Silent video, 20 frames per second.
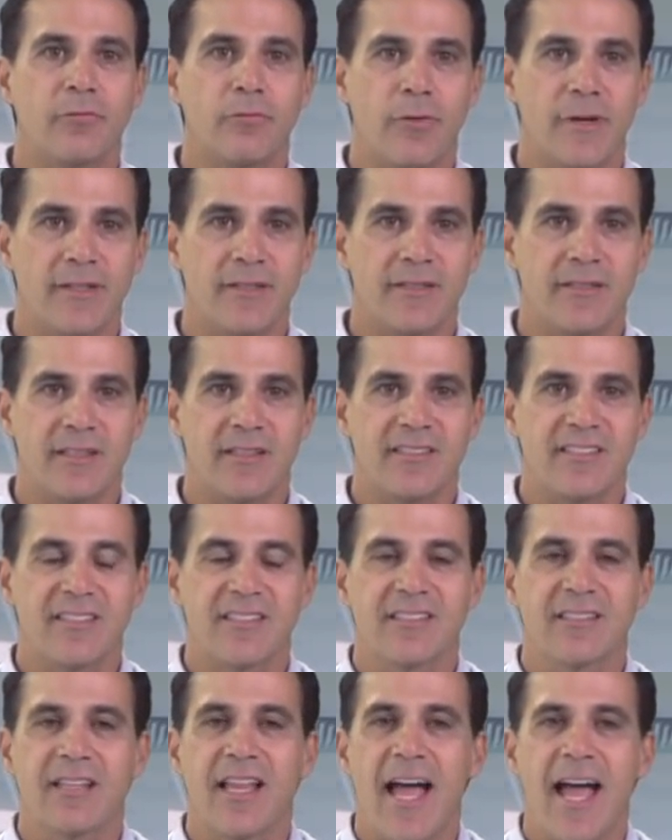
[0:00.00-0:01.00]
wrist
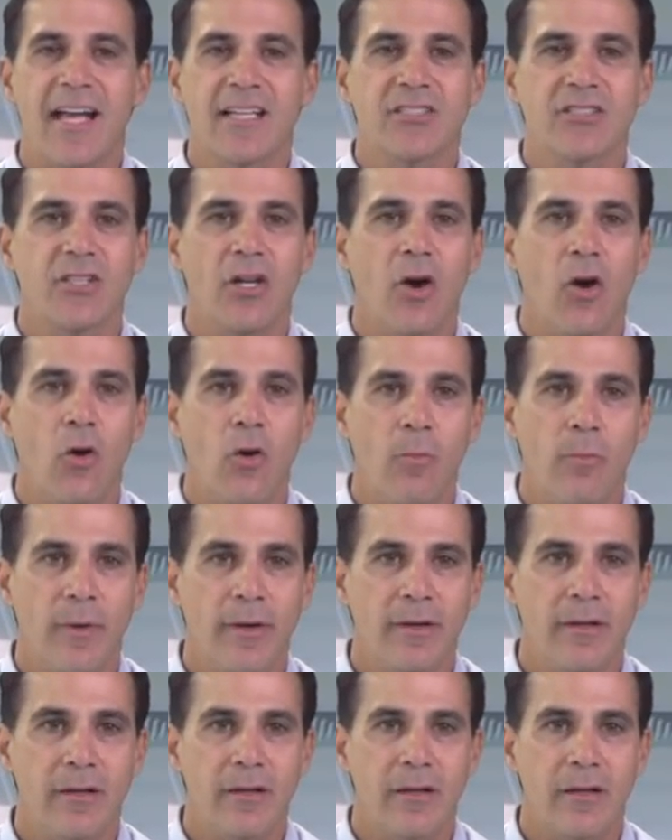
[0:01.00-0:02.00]
slashed
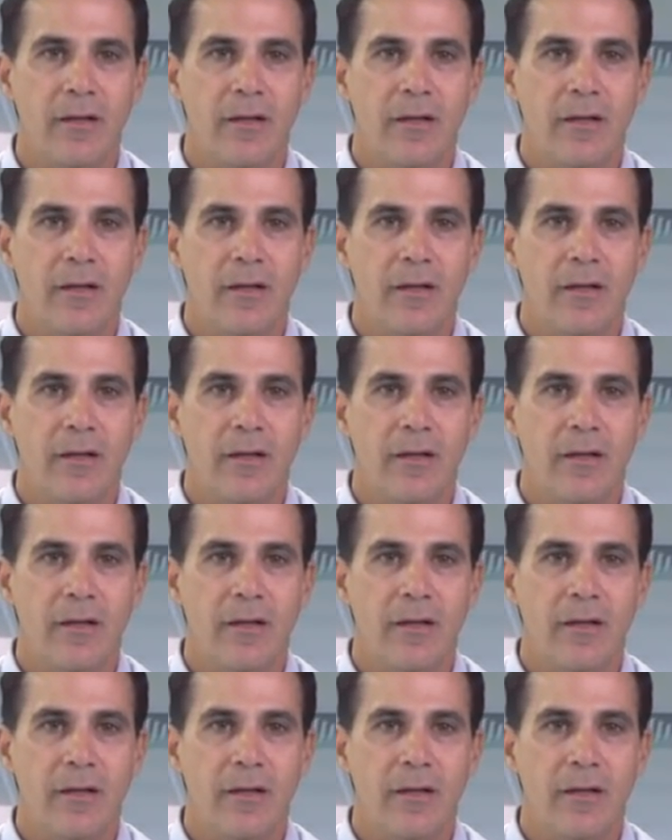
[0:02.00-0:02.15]
open.